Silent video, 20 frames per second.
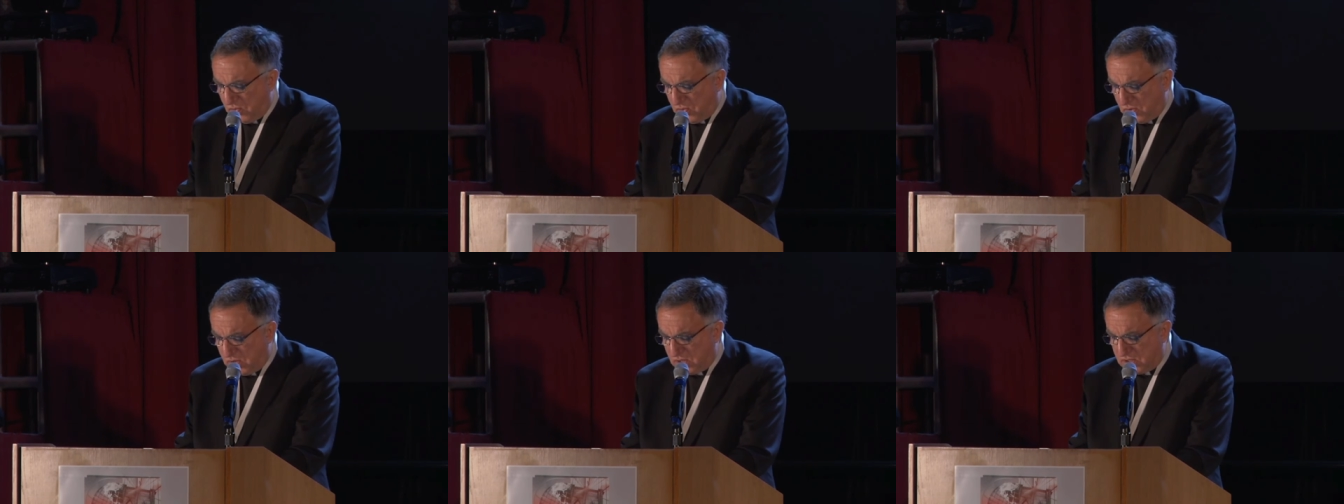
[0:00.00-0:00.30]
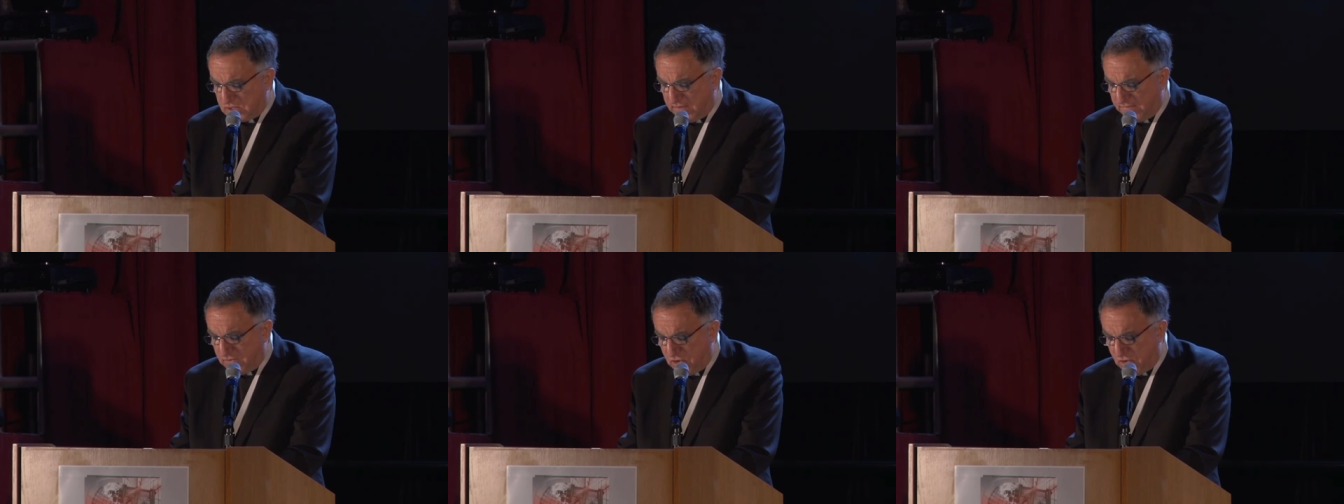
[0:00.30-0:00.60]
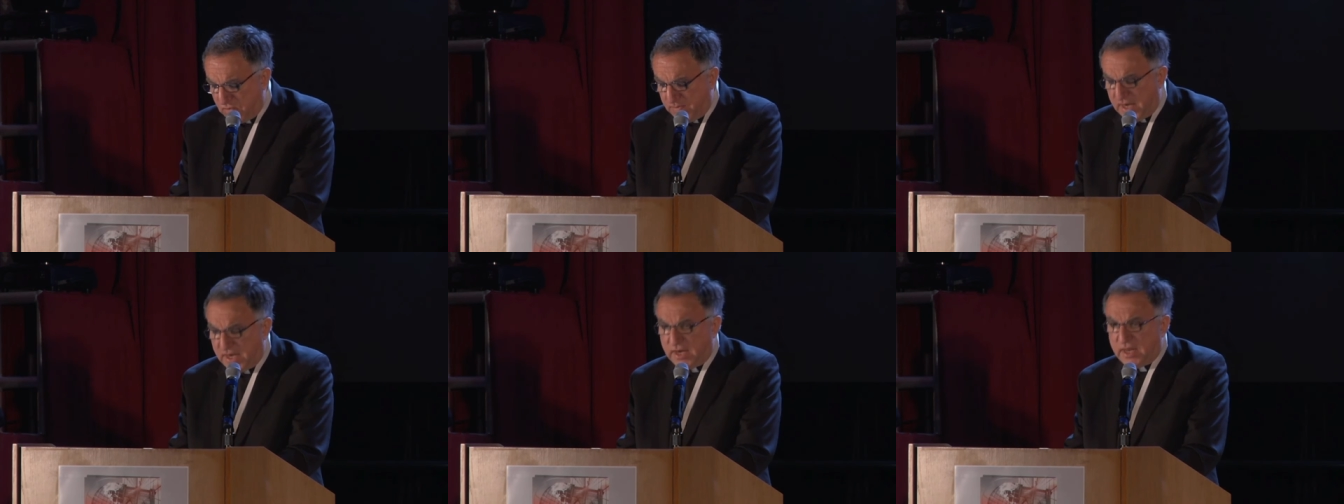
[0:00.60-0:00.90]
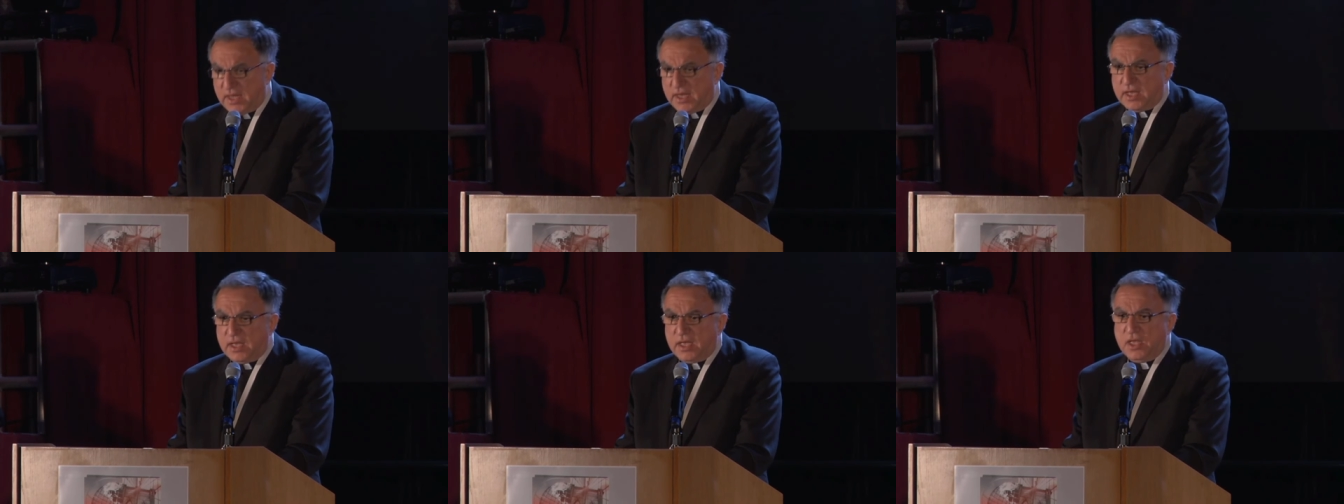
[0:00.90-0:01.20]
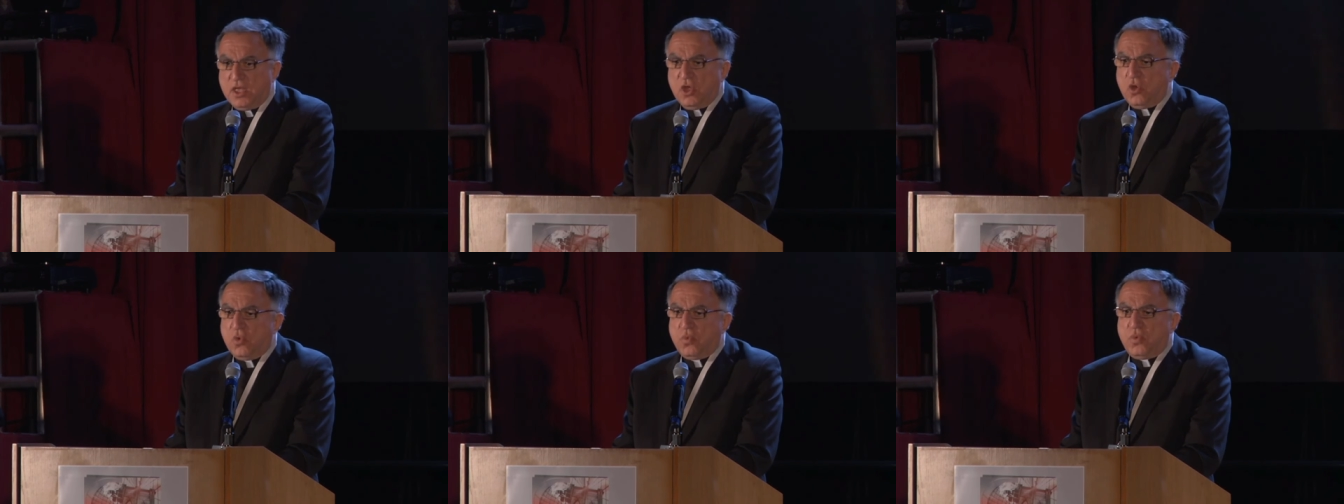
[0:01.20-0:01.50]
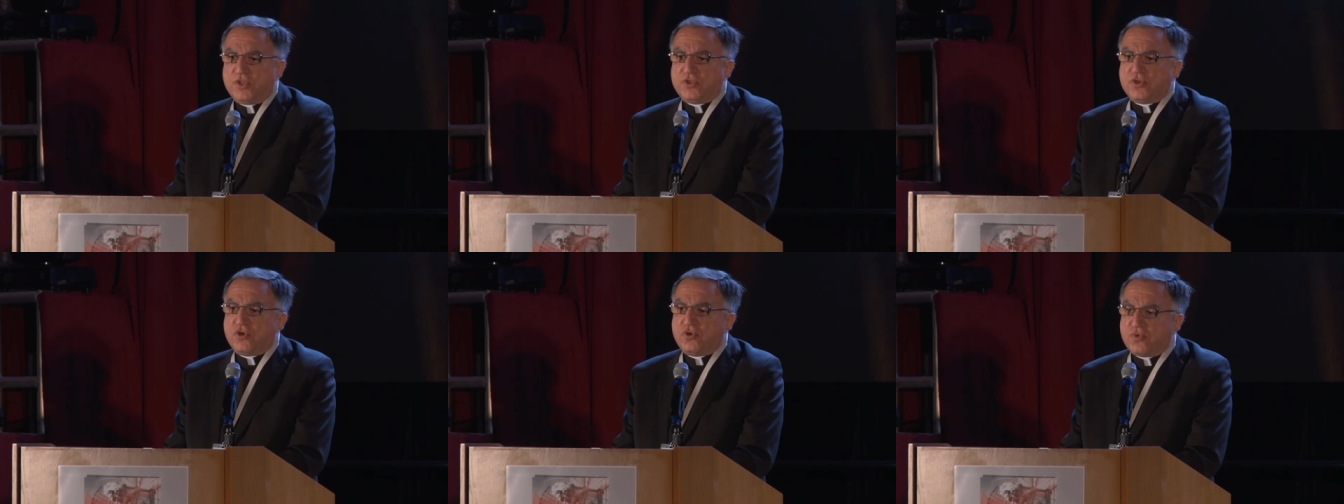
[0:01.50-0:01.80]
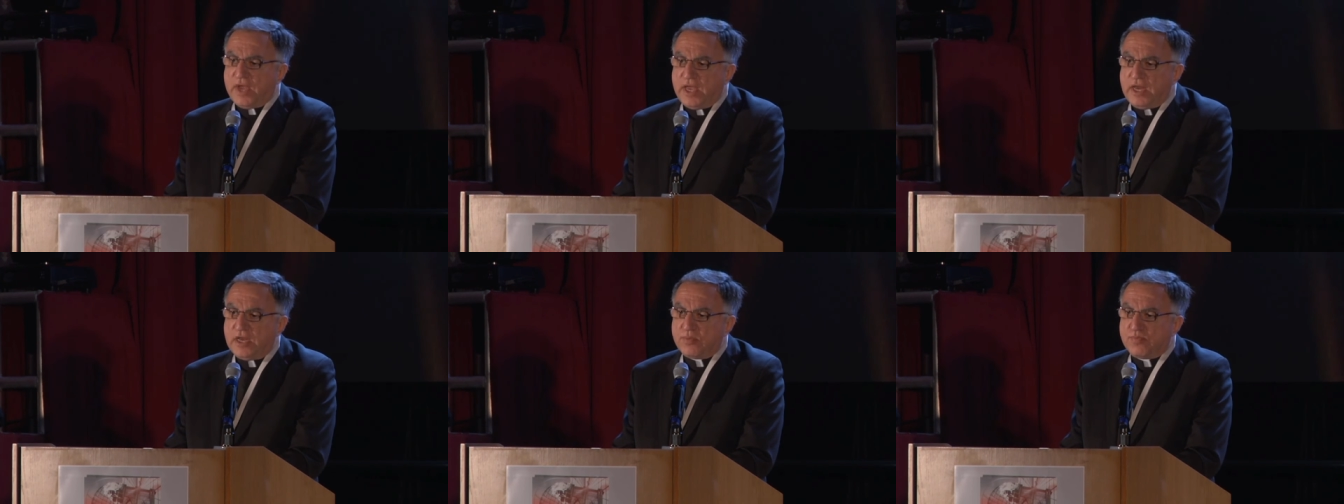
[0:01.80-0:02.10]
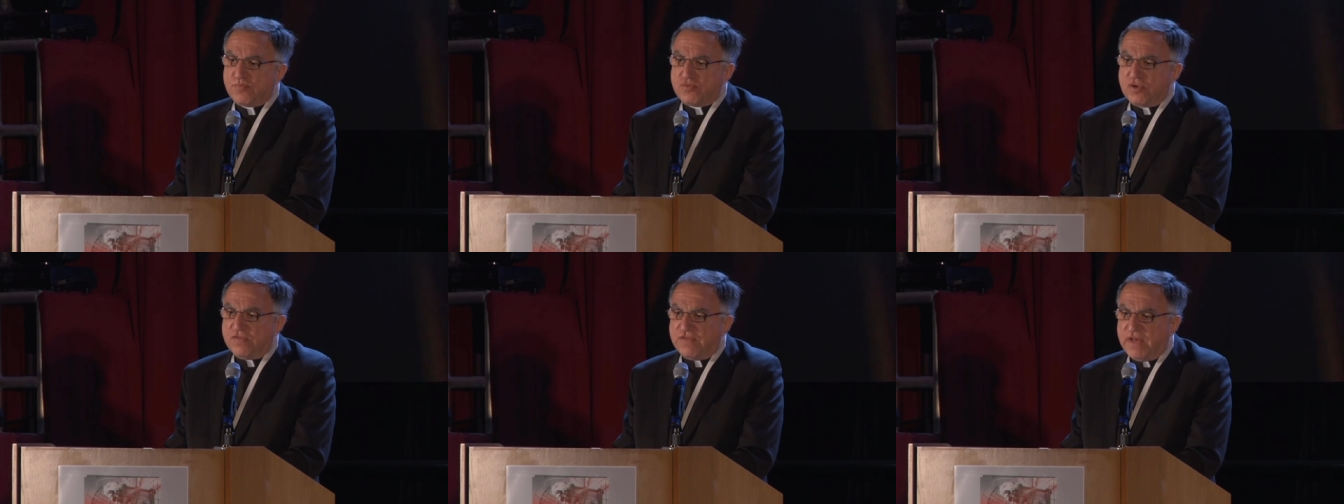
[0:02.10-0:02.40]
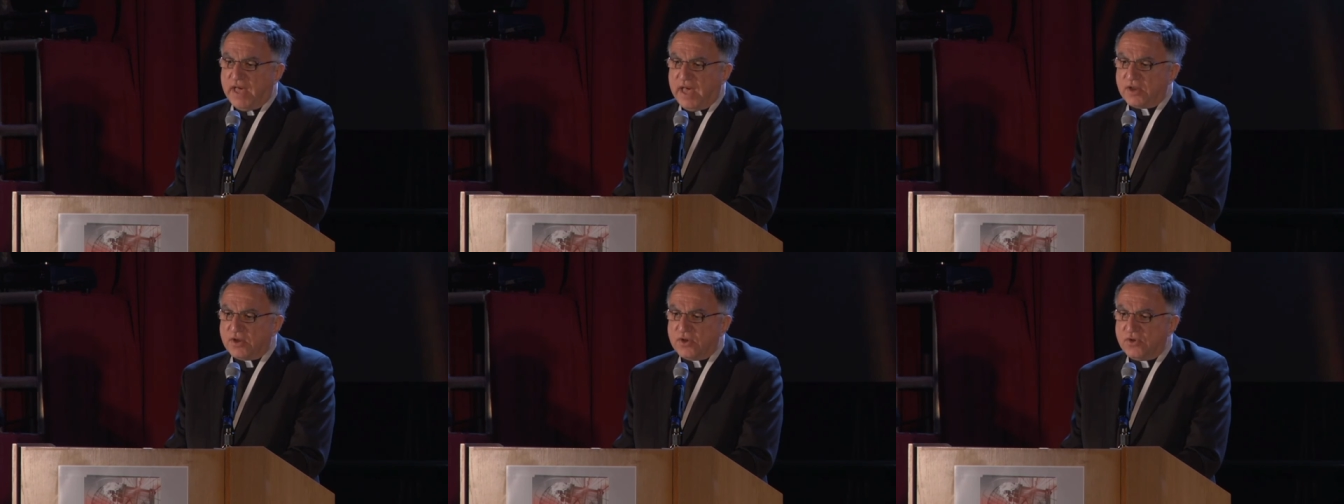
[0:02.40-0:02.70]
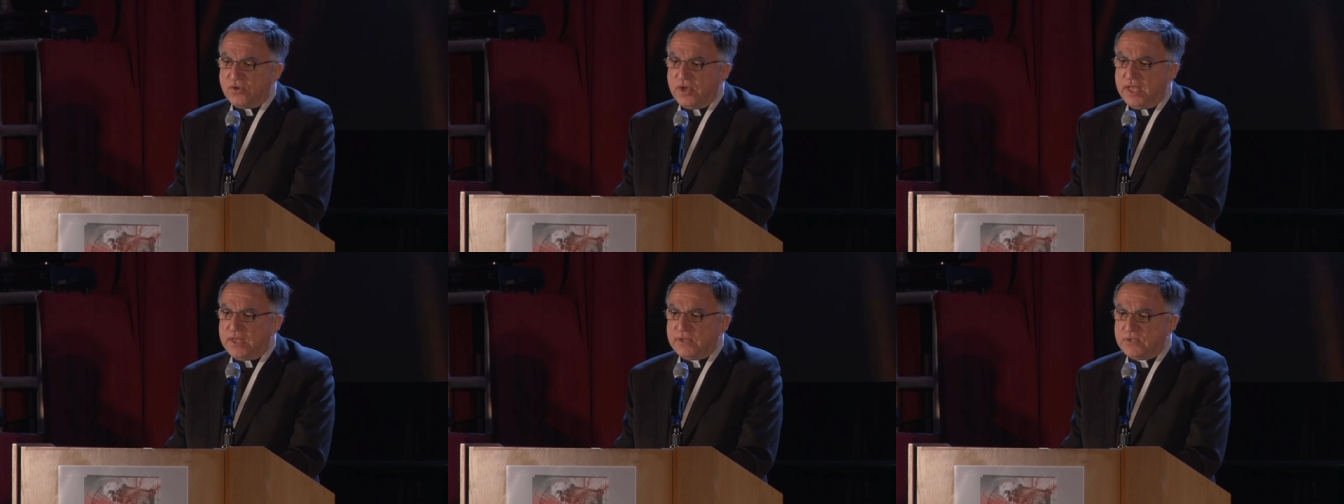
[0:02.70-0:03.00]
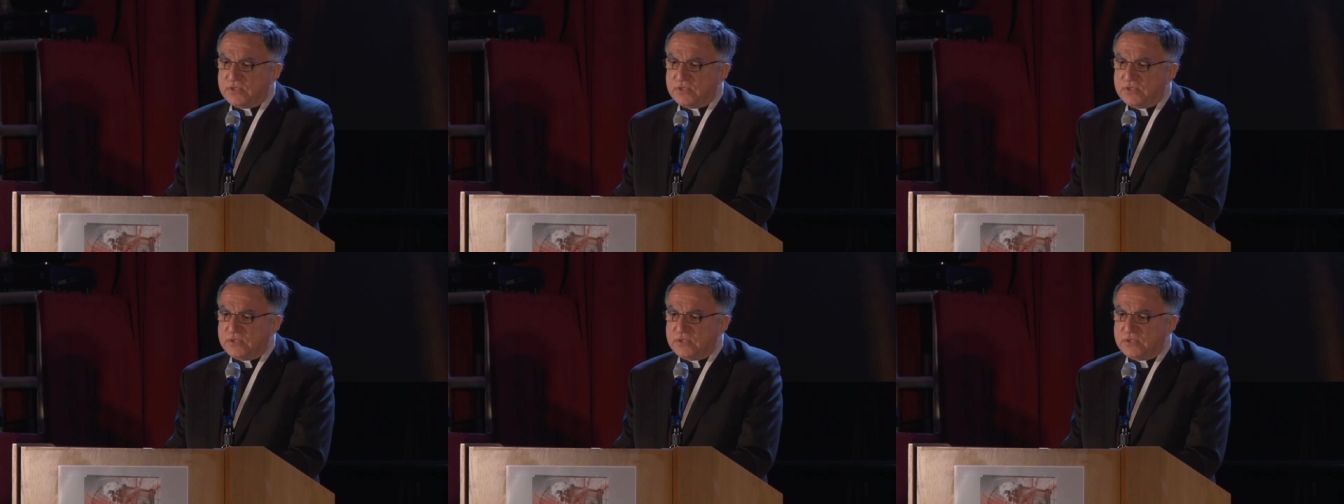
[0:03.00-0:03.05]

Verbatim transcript: world of new media with great bravado and